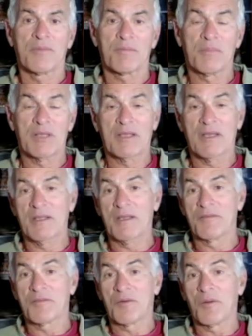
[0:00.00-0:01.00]
beginning,
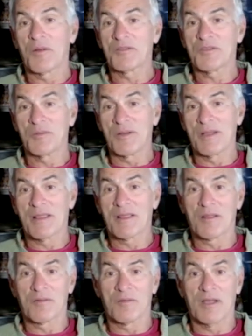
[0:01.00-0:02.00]
of course, with
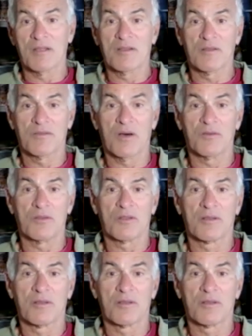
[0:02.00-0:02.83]
the right to vote.